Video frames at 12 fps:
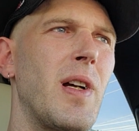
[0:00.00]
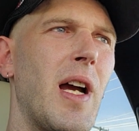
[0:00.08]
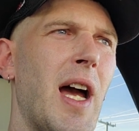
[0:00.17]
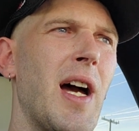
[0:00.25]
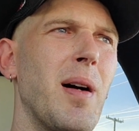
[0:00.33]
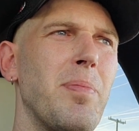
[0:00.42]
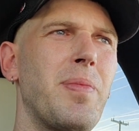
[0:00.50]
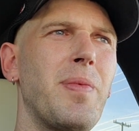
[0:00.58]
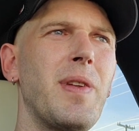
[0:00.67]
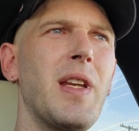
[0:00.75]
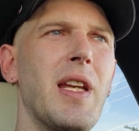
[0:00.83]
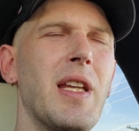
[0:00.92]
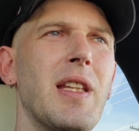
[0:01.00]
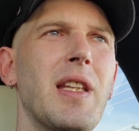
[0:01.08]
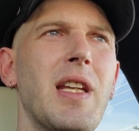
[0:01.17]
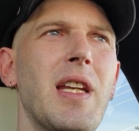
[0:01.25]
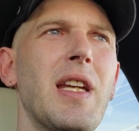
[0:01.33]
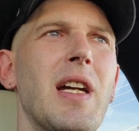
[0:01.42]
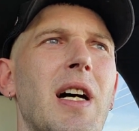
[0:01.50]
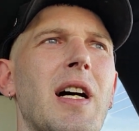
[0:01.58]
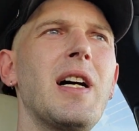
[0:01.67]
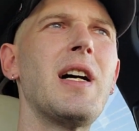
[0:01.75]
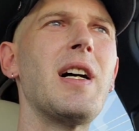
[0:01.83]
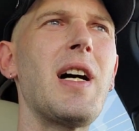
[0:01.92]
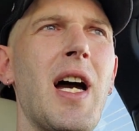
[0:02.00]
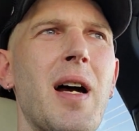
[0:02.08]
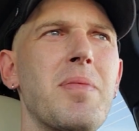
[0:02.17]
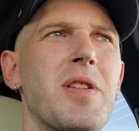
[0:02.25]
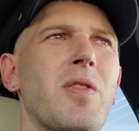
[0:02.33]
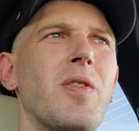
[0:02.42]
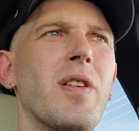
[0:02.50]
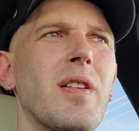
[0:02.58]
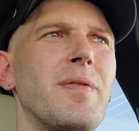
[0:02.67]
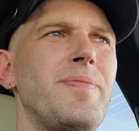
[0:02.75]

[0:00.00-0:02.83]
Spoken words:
app in the App Store.